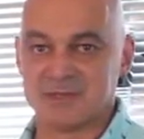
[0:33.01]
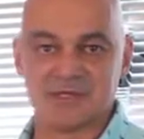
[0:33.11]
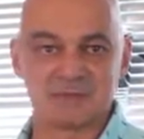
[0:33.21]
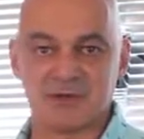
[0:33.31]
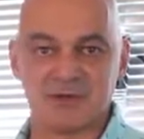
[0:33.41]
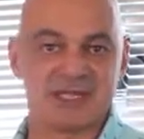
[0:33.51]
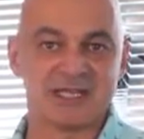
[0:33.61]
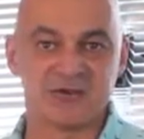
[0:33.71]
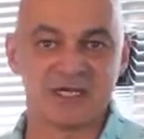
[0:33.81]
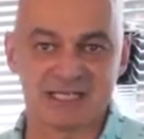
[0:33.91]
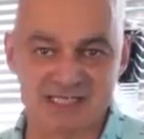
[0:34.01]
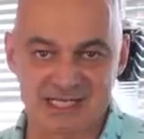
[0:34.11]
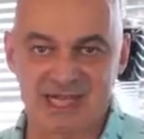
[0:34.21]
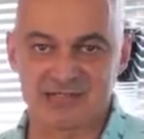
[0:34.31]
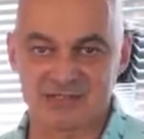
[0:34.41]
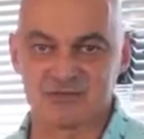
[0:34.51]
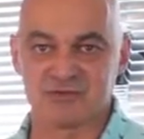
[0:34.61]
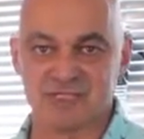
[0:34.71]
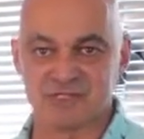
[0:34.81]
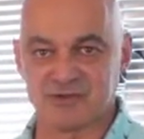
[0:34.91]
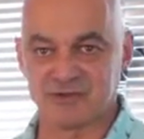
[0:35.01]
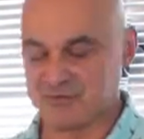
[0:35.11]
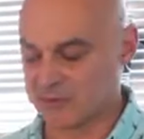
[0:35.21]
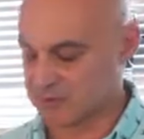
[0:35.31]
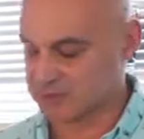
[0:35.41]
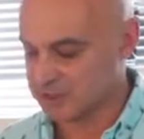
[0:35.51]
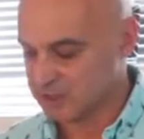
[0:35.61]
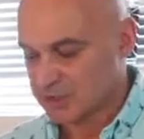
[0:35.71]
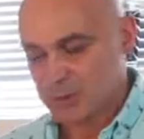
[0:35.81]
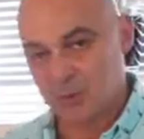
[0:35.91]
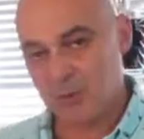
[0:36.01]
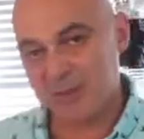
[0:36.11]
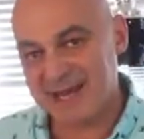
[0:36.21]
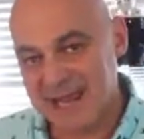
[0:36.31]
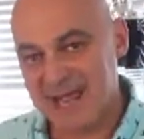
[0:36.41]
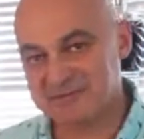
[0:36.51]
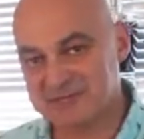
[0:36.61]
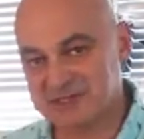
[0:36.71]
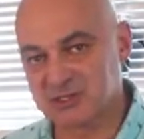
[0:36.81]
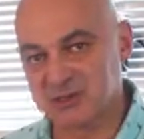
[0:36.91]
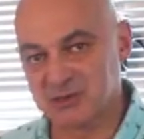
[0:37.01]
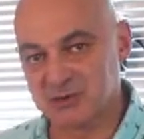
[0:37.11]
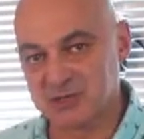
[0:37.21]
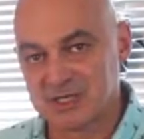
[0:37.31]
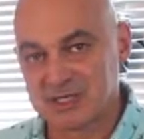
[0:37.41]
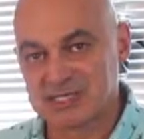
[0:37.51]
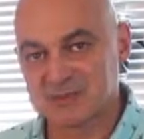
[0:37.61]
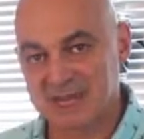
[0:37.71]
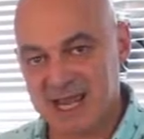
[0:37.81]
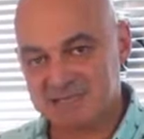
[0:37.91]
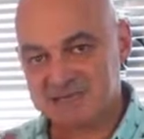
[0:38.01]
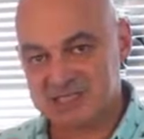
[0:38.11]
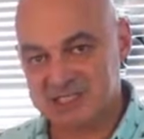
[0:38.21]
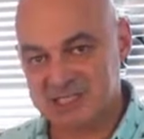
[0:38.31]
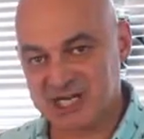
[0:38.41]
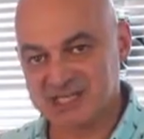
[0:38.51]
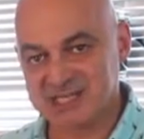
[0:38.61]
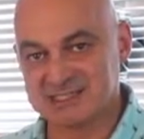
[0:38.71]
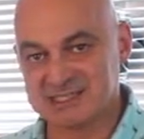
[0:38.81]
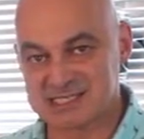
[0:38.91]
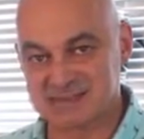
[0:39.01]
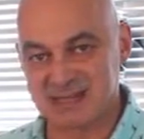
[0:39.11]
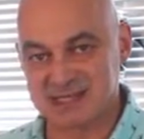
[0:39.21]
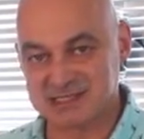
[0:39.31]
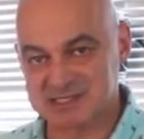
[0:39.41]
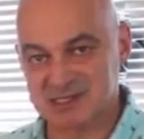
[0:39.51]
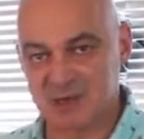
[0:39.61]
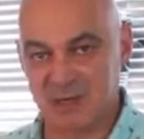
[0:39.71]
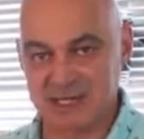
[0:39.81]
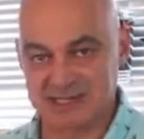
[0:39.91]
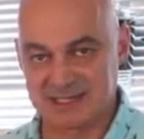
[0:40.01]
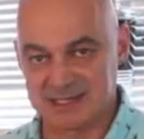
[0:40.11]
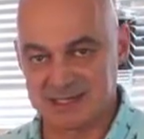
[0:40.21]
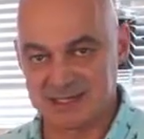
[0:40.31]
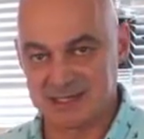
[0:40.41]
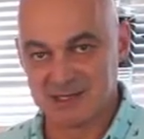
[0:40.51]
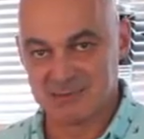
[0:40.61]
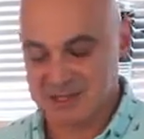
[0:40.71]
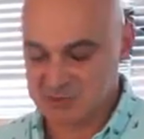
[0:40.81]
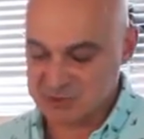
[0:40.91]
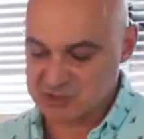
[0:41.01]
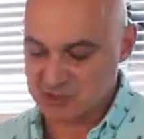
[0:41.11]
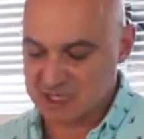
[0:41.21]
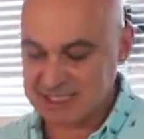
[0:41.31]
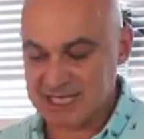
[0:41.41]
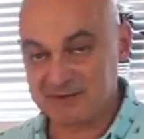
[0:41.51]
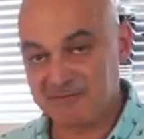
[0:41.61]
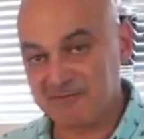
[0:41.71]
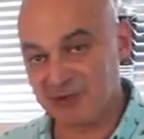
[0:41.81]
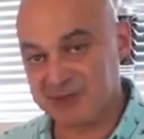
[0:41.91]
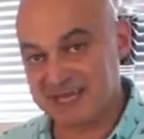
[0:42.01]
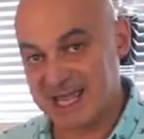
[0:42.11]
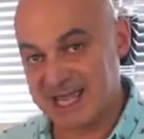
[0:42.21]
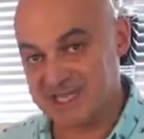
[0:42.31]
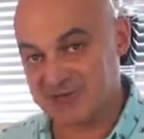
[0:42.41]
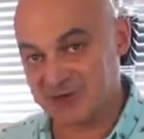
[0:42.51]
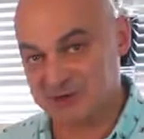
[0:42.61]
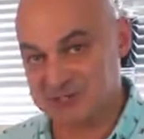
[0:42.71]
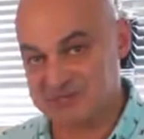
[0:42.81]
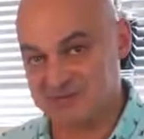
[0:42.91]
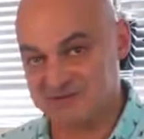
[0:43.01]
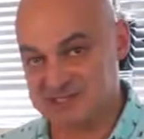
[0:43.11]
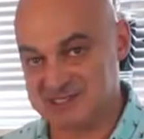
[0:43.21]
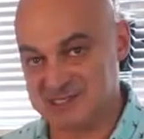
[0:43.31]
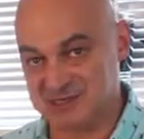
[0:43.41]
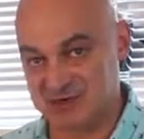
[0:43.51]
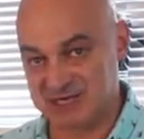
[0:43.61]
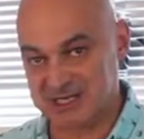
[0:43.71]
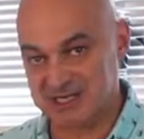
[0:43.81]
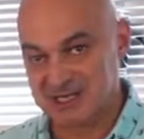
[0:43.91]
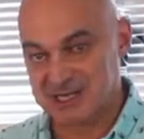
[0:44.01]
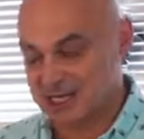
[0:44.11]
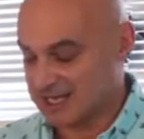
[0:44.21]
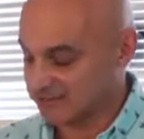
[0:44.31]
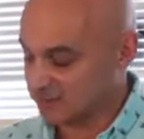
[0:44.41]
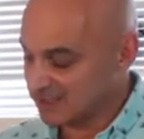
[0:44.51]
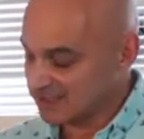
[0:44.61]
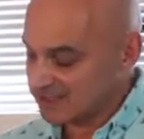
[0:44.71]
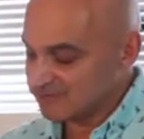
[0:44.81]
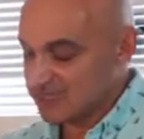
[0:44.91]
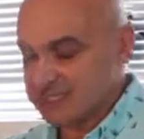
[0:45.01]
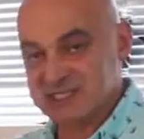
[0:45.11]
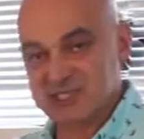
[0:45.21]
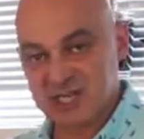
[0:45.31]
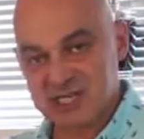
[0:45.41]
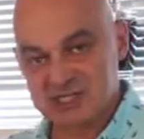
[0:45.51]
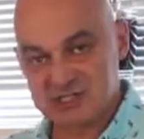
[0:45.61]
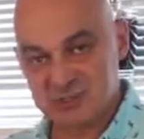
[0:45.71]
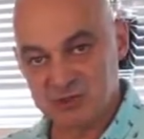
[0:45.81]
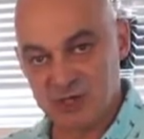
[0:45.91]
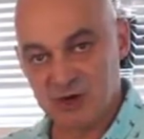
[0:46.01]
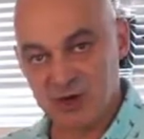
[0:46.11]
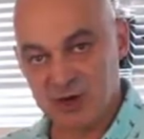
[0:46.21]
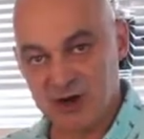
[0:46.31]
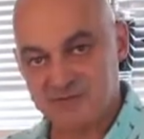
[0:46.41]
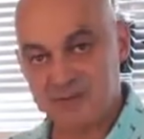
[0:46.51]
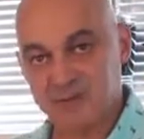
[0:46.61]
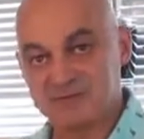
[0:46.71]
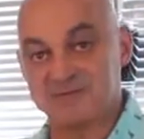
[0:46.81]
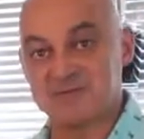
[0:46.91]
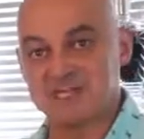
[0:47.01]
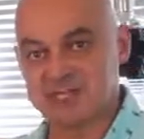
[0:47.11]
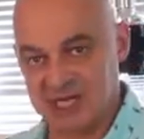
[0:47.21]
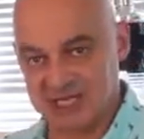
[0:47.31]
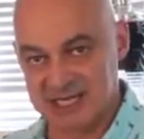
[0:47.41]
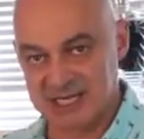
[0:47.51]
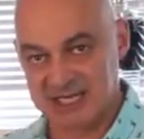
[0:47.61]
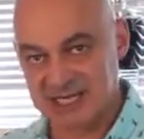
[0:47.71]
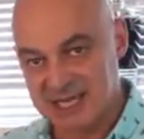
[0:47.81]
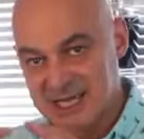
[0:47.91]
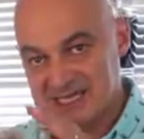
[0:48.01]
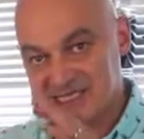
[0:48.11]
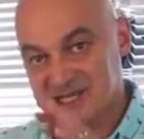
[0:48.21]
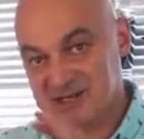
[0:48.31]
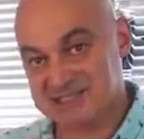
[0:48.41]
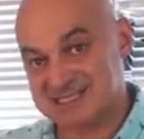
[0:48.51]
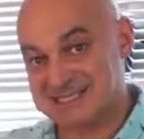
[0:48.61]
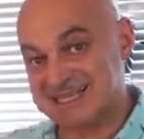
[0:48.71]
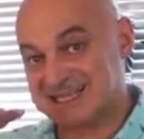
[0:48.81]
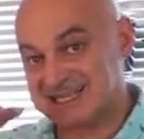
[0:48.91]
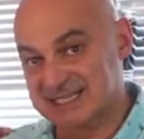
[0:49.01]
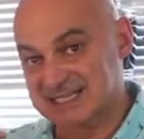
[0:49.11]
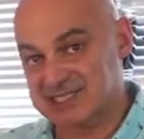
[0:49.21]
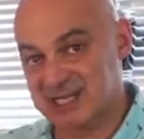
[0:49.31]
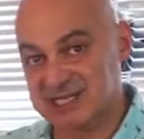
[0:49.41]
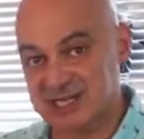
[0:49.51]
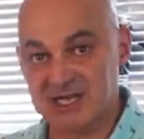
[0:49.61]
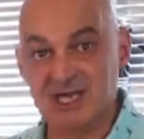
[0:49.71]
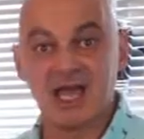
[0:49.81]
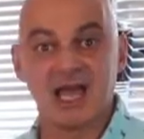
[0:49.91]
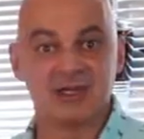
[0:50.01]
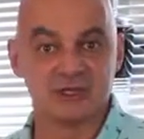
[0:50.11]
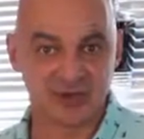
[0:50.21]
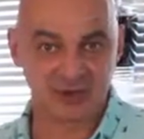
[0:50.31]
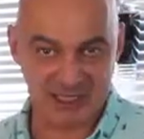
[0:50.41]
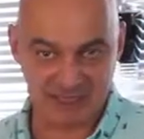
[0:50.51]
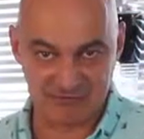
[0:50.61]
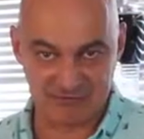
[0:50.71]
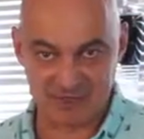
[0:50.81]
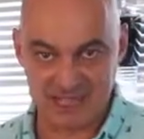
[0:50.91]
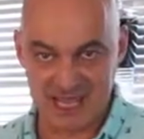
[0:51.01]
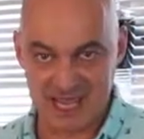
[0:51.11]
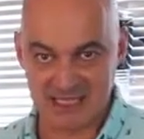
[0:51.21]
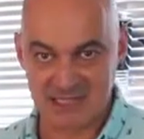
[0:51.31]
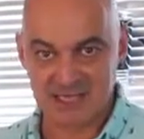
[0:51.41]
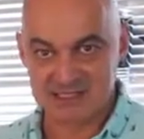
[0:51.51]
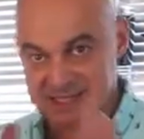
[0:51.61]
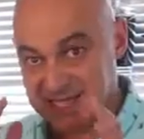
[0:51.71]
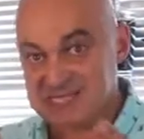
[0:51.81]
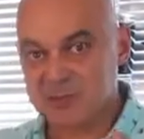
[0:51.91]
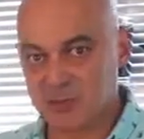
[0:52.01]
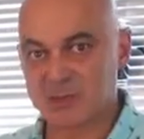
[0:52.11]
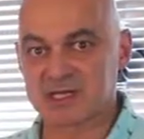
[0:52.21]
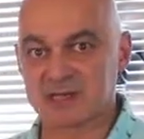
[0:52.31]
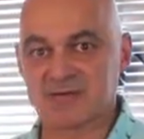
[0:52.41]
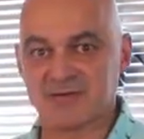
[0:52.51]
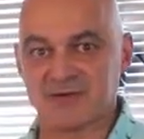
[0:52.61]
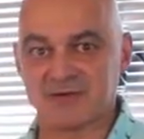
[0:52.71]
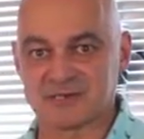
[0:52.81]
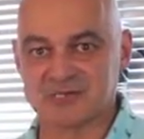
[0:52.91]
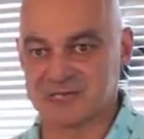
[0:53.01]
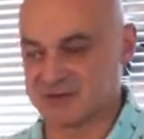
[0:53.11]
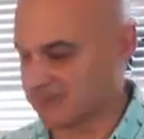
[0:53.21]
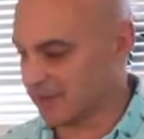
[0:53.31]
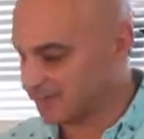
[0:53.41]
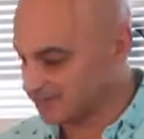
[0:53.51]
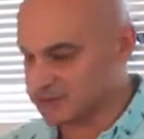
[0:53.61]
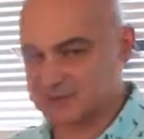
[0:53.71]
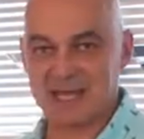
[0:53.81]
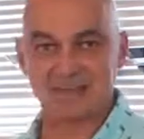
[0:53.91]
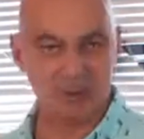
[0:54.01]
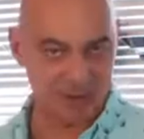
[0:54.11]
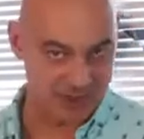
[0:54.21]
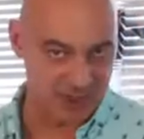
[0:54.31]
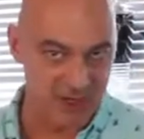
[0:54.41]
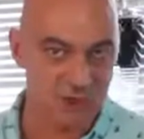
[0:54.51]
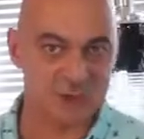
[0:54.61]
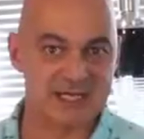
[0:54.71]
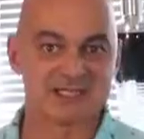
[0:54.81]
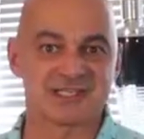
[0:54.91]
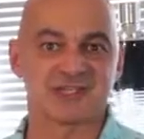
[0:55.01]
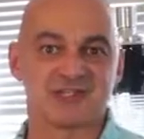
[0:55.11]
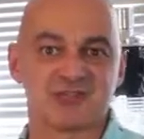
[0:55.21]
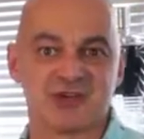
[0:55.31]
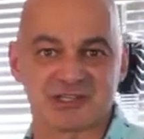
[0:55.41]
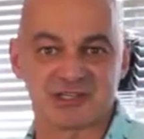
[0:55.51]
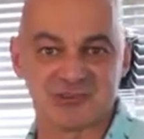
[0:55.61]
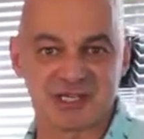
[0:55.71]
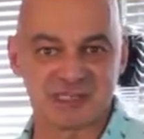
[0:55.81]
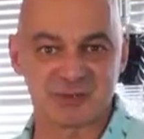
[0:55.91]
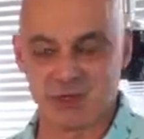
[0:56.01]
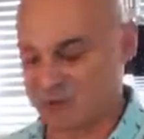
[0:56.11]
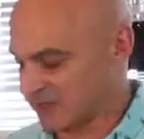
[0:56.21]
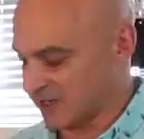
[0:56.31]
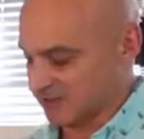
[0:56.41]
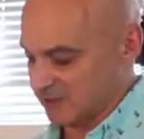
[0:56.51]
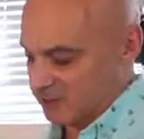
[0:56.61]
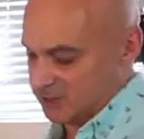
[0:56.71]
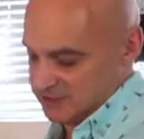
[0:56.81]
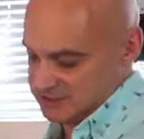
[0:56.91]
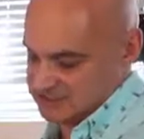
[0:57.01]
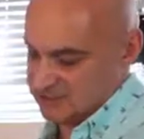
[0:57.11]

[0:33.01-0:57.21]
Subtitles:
Because putting the ingredients together is really straightforward. What we have to do is we have to shake and dispense quickly, because we're trying to get a frothy head on the surface of the drink. And if we leave it in the shaker too long after we finish shaking it, it starts to settle in the shaker and you don't get the frothy head. So that's what we're going to be focusing on. But up until that point, we can just construct the drink as we ordinarily would.